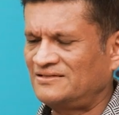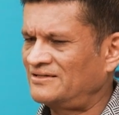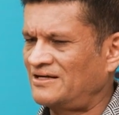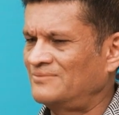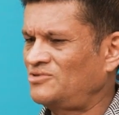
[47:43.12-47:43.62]

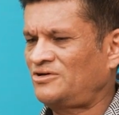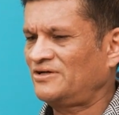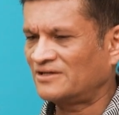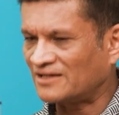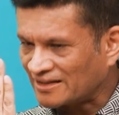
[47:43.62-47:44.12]
I'm not
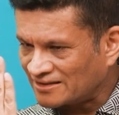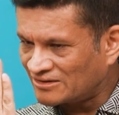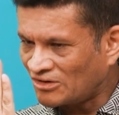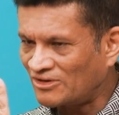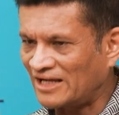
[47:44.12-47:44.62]
going to
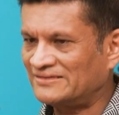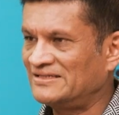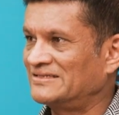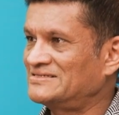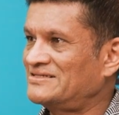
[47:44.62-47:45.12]
go like
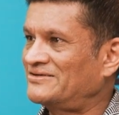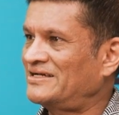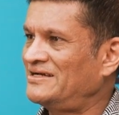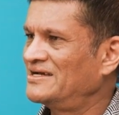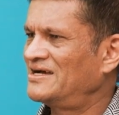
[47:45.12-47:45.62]
this.
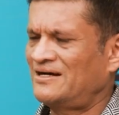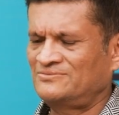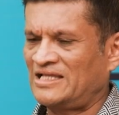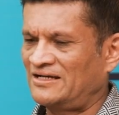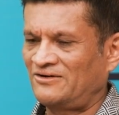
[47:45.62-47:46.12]
Okay.
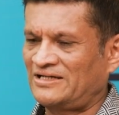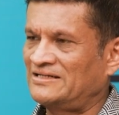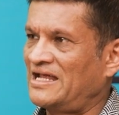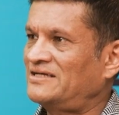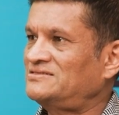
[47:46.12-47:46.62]
I'm like, okay,
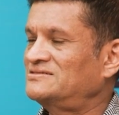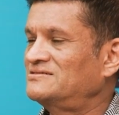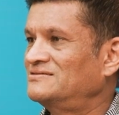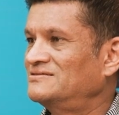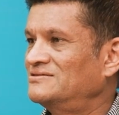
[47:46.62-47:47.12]
next,
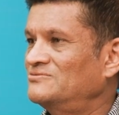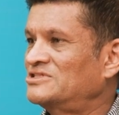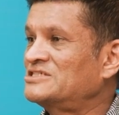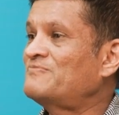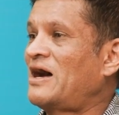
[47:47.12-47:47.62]

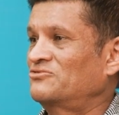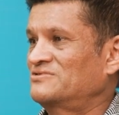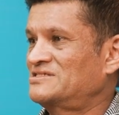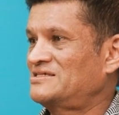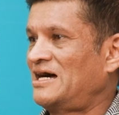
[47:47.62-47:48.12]
which is
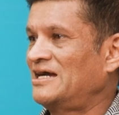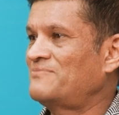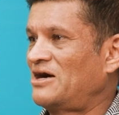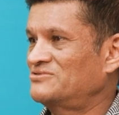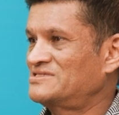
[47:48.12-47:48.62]
bounce, high
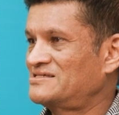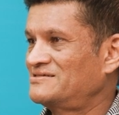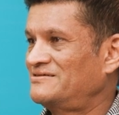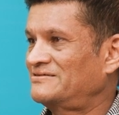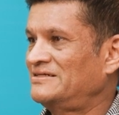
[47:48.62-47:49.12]
bounce.
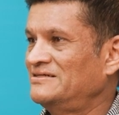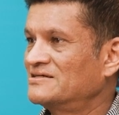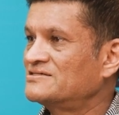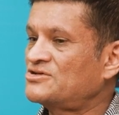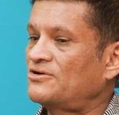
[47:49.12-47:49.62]
Okay.
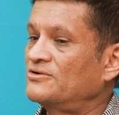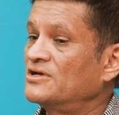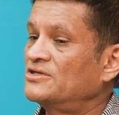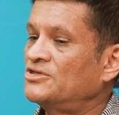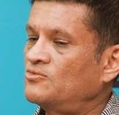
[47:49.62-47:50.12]
So
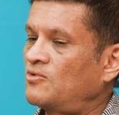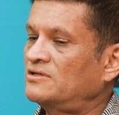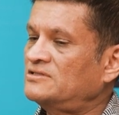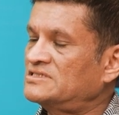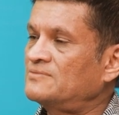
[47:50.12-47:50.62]
you
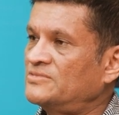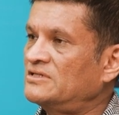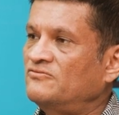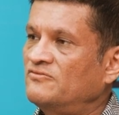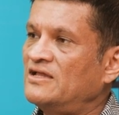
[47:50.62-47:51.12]
want
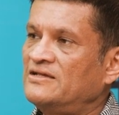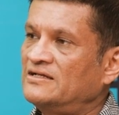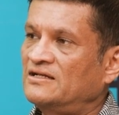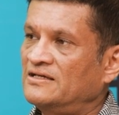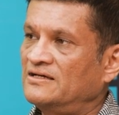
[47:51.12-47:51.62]
something very
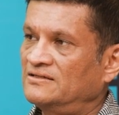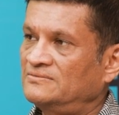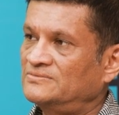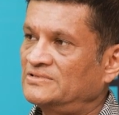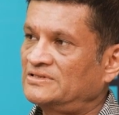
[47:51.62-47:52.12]
clear.
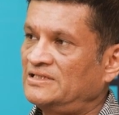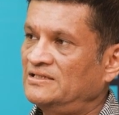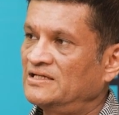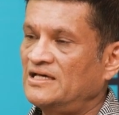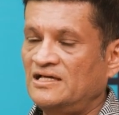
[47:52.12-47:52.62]

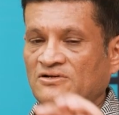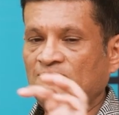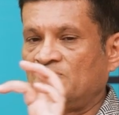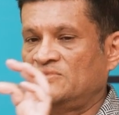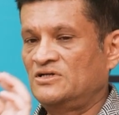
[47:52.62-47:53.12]
Okay. And
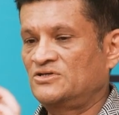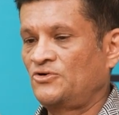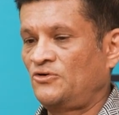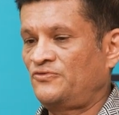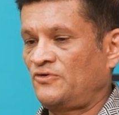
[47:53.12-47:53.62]
remember,
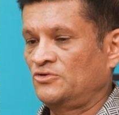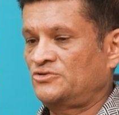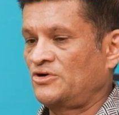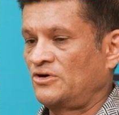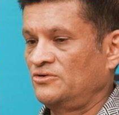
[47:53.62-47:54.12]
your
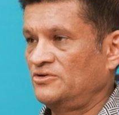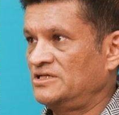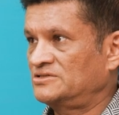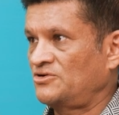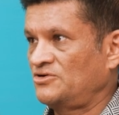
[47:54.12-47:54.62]
photo
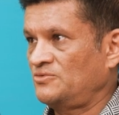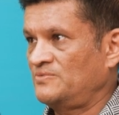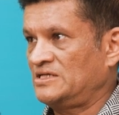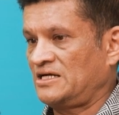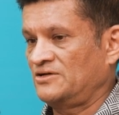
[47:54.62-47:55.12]
is going to
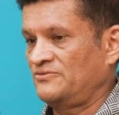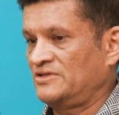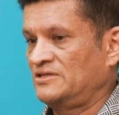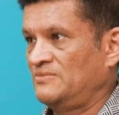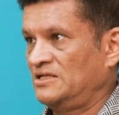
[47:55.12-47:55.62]
be kind of
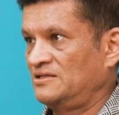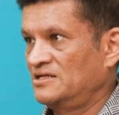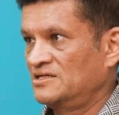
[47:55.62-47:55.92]
in the middle.